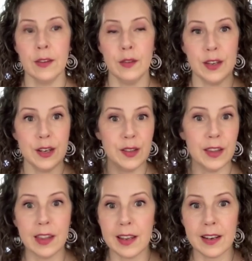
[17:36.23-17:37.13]
these are the
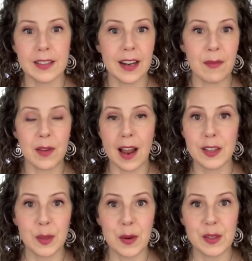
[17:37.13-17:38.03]
things that I'm not
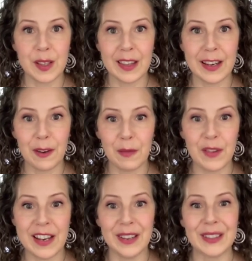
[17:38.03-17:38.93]
supposed to think or
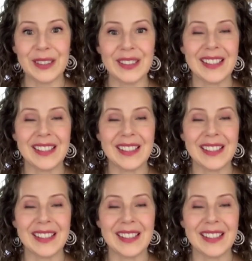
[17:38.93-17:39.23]
feel,